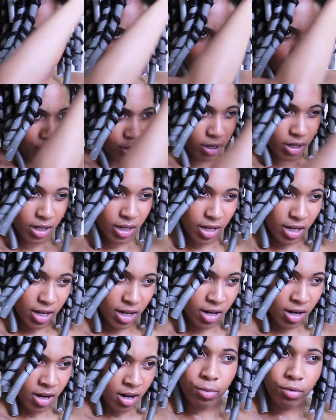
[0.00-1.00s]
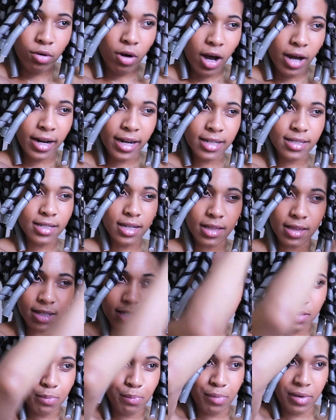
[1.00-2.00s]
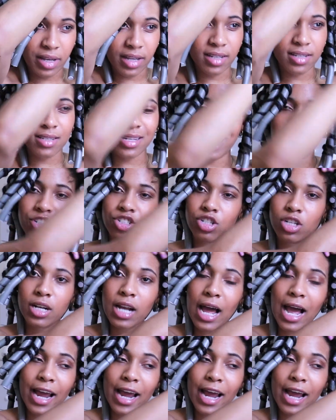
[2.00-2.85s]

I'm putting in product in this big section.